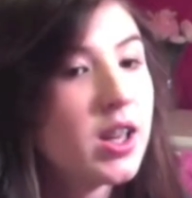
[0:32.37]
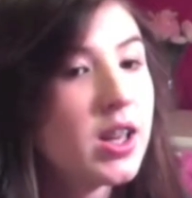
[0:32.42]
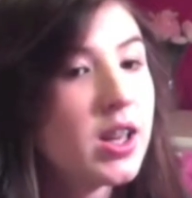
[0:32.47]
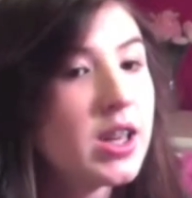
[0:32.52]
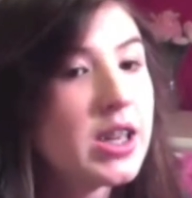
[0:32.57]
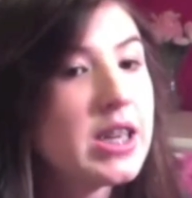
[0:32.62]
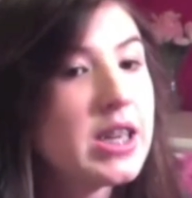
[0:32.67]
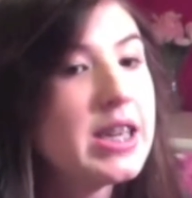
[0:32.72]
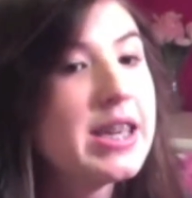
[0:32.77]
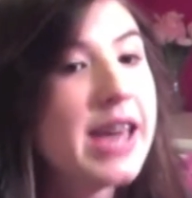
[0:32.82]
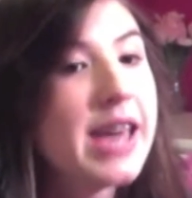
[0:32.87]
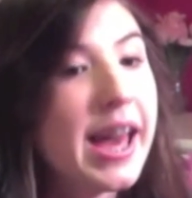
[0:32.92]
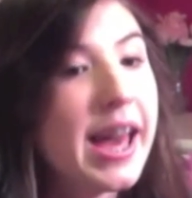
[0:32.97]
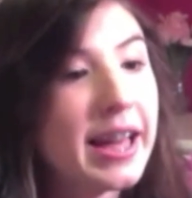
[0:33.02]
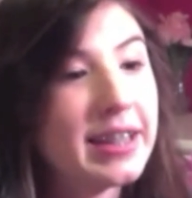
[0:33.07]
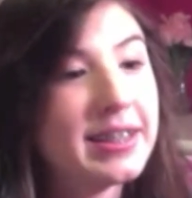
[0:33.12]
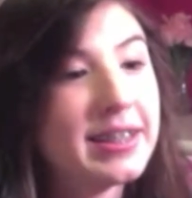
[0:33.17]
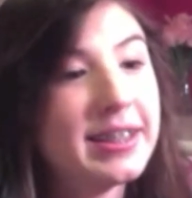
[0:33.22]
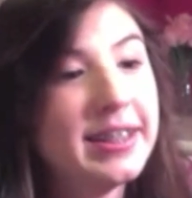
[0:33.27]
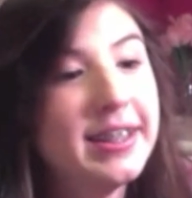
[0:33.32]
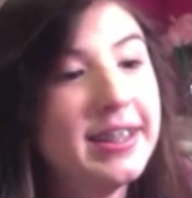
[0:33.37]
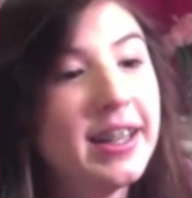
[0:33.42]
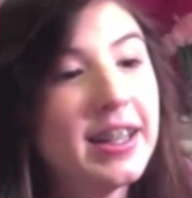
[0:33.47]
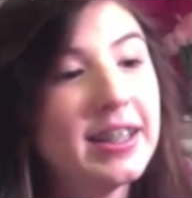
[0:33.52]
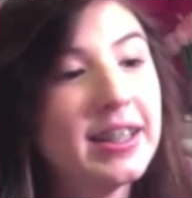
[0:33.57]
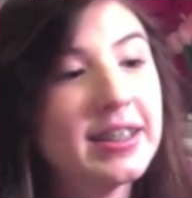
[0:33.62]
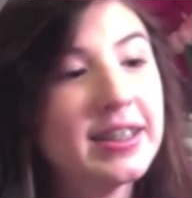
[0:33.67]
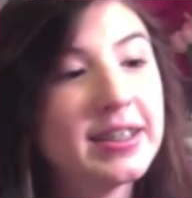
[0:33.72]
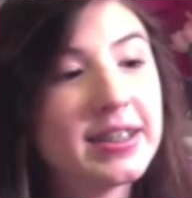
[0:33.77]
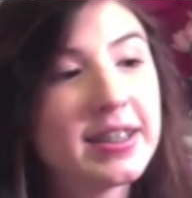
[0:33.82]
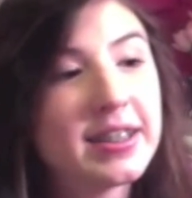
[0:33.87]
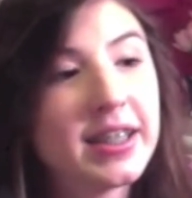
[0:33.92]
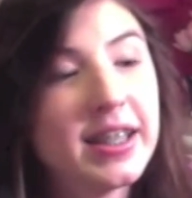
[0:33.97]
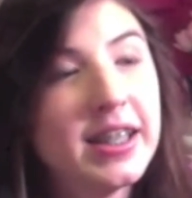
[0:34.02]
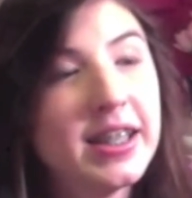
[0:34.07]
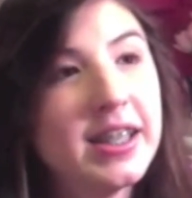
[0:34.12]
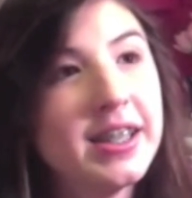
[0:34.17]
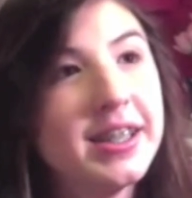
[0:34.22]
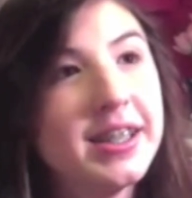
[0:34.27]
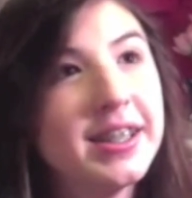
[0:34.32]
Yes, he does.
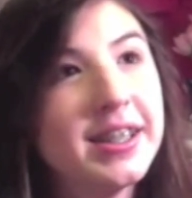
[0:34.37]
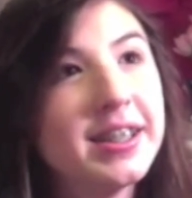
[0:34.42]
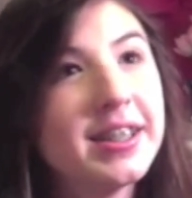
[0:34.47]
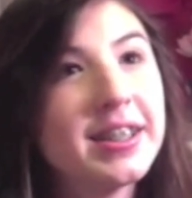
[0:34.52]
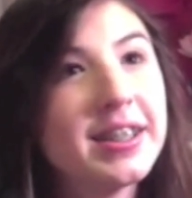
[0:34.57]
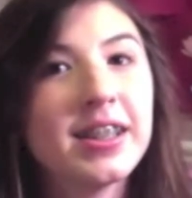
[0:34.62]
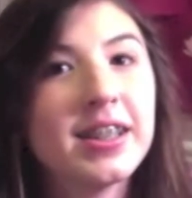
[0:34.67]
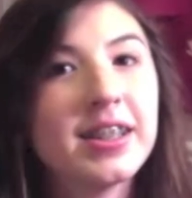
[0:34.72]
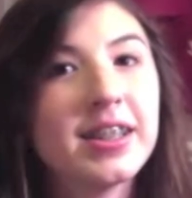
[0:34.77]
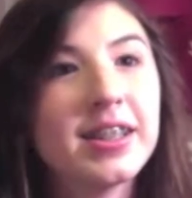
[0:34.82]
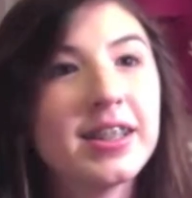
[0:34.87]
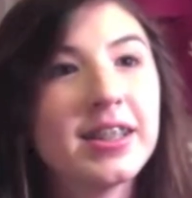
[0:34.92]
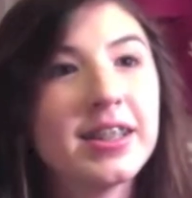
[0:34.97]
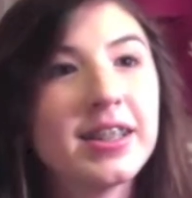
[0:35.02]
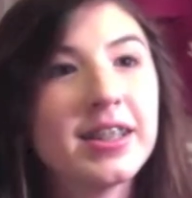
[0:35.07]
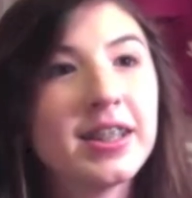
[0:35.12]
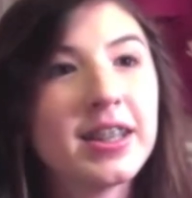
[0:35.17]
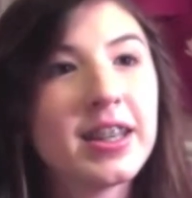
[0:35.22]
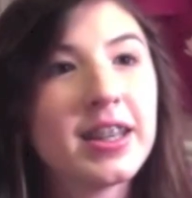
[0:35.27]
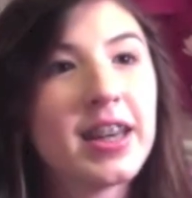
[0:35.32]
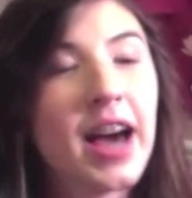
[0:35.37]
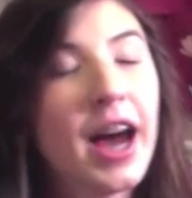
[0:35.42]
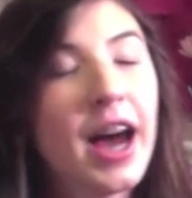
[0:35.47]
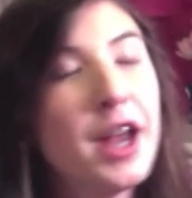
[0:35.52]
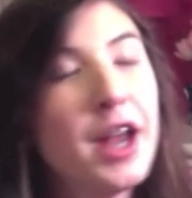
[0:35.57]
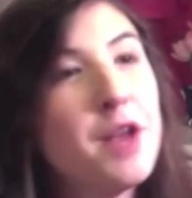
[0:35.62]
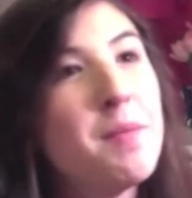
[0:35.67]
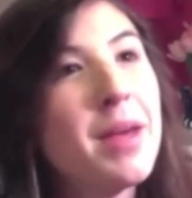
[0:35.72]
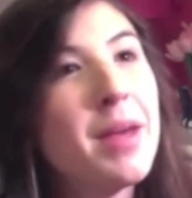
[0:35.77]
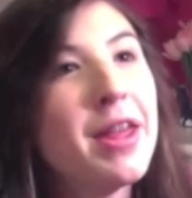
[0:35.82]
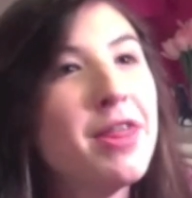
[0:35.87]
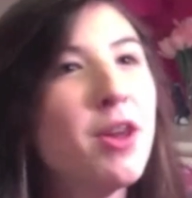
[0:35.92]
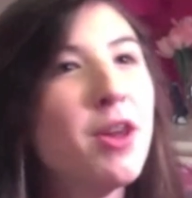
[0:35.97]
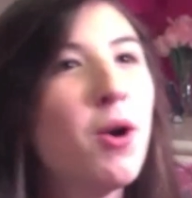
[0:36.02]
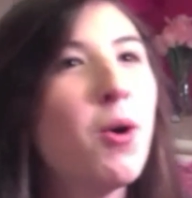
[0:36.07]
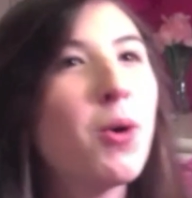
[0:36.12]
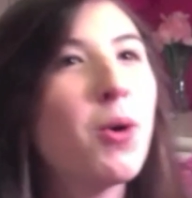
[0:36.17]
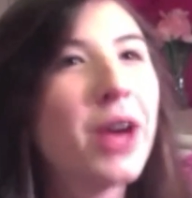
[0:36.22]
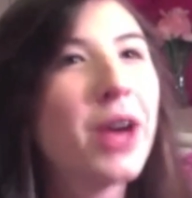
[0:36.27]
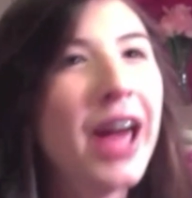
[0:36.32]
He kind of made the
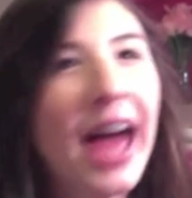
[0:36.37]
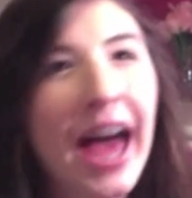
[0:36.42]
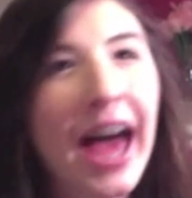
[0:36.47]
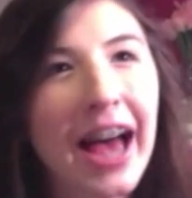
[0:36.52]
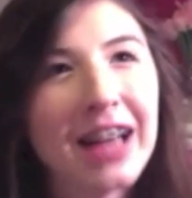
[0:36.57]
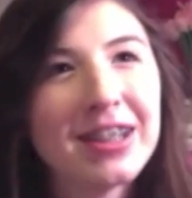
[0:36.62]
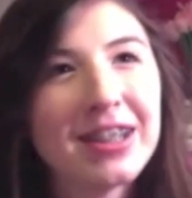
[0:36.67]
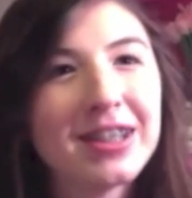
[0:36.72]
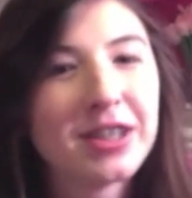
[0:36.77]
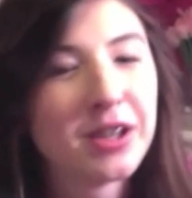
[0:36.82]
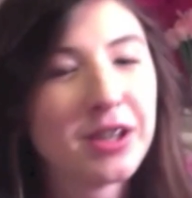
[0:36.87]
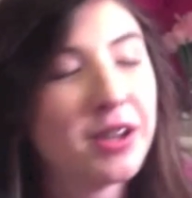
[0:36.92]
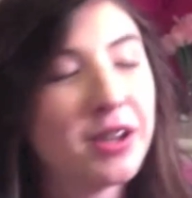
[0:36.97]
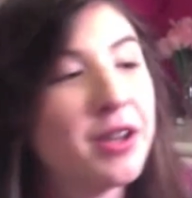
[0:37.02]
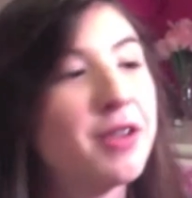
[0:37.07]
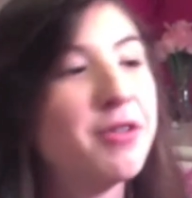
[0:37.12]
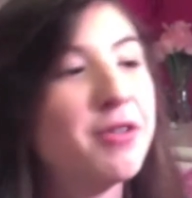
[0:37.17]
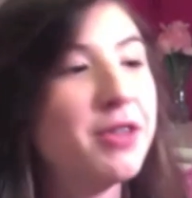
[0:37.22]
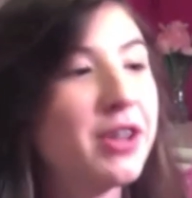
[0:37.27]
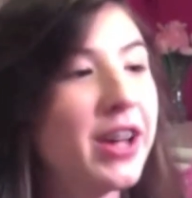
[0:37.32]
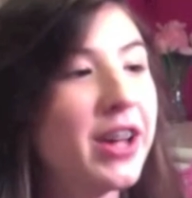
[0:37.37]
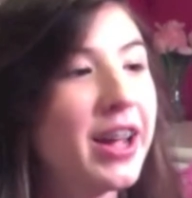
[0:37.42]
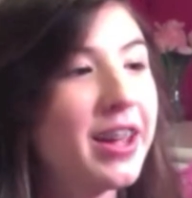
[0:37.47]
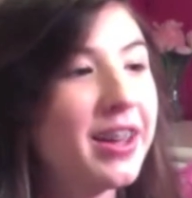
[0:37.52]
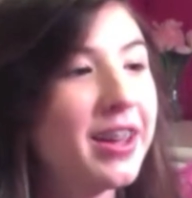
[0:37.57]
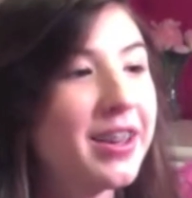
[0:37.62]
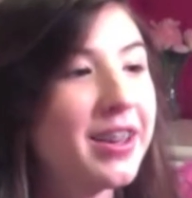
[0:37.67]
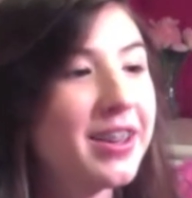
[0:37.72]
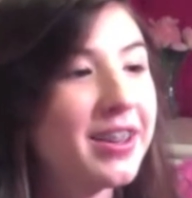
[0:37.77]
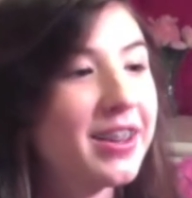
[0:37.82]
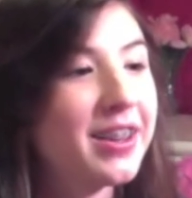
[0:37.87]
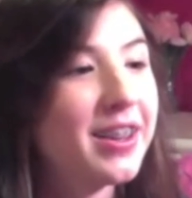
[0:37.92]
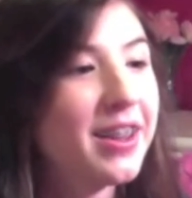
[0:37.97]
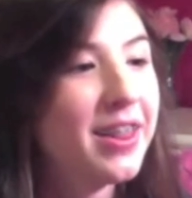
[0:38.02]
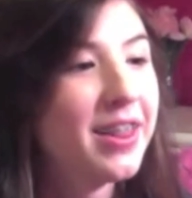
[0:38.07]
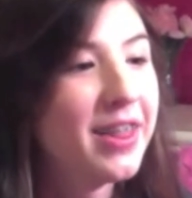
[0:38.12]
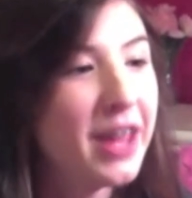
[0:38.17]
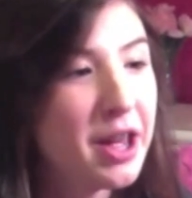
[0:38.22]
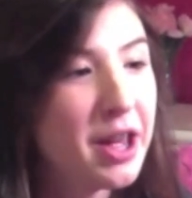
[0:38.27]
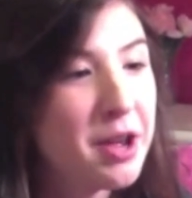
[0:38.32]
whole cast feel like
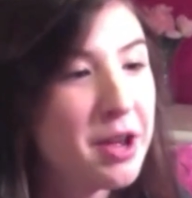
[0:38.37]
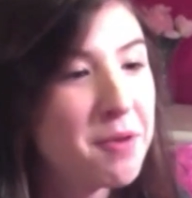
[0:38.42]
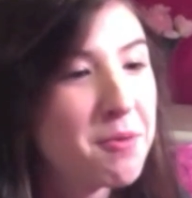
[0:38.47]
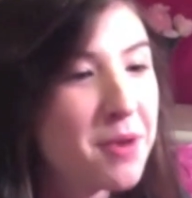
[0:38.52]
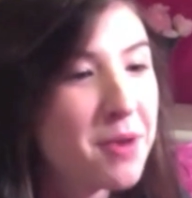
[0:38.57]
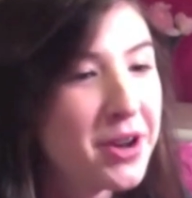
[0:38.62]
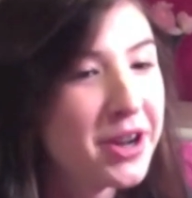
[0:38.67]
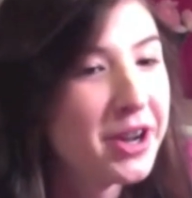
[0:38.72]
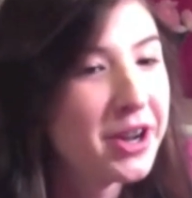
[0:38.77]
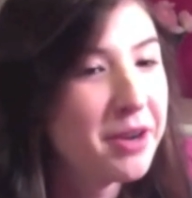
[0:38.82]
they wanted an